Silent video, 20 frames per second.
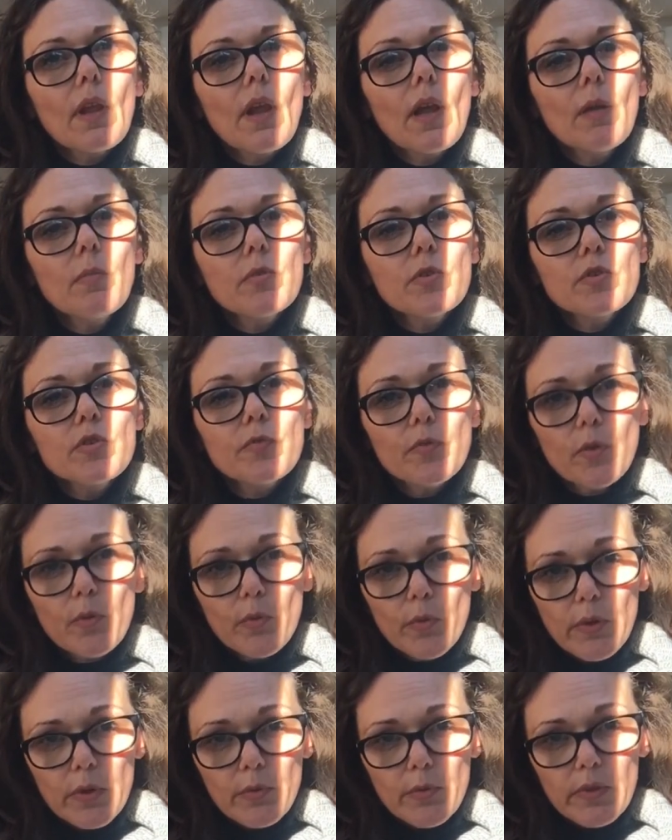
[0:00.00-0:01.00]
just
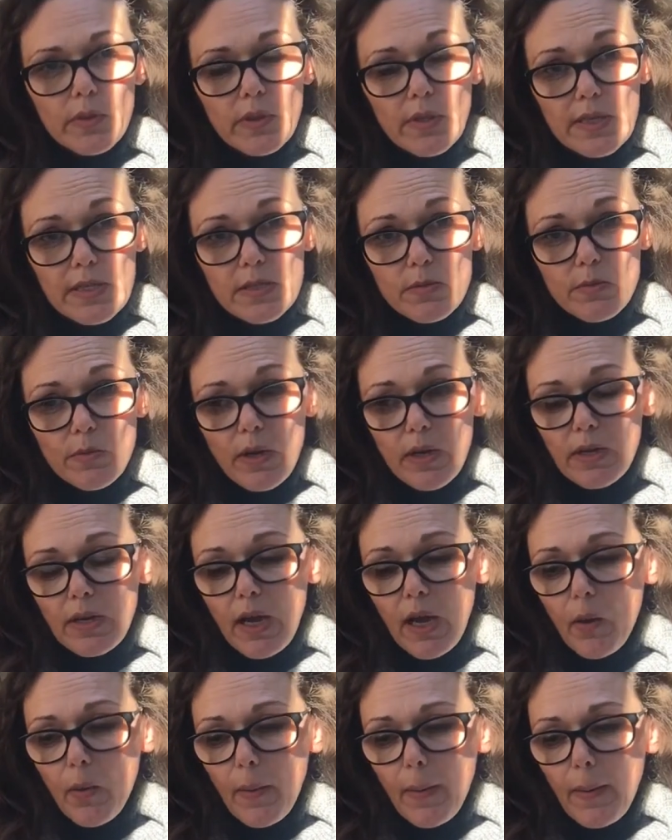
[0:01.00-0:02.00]
flowing with this right
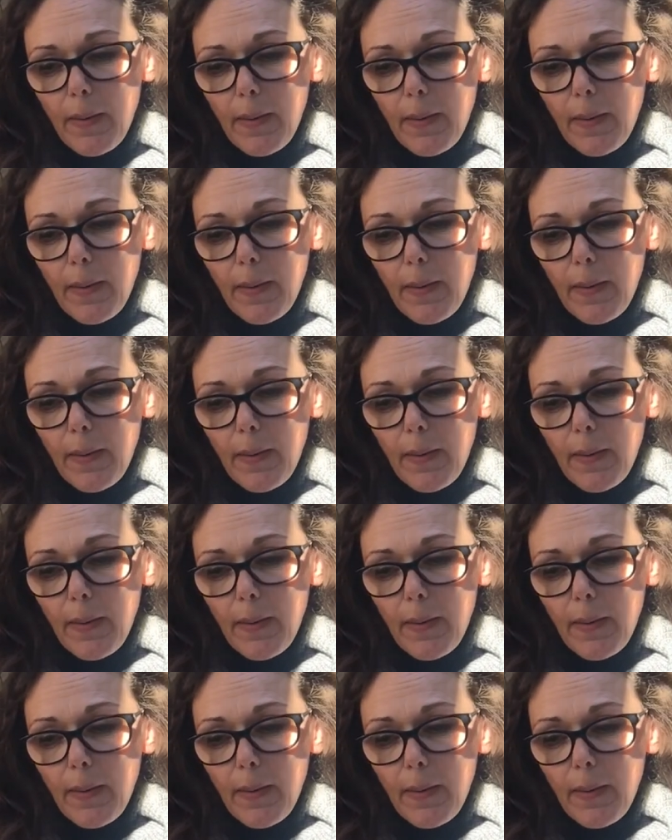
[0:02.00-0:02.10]
now.